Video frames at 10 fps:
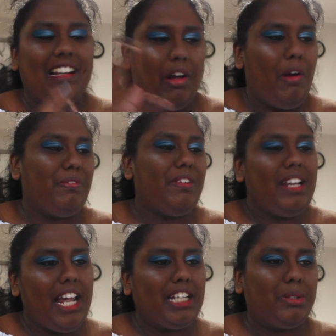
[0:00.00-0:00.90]
hopefully
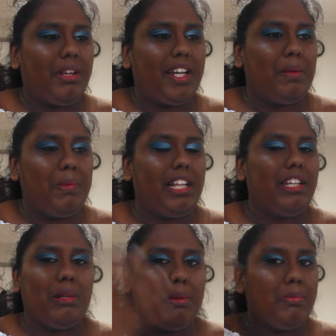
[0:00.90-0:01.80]
next week it'll be a
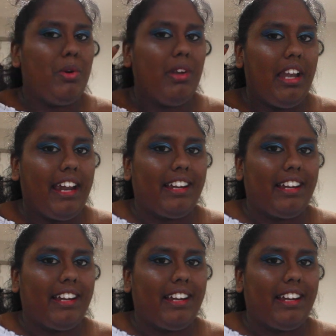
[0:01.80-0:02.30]
little bit more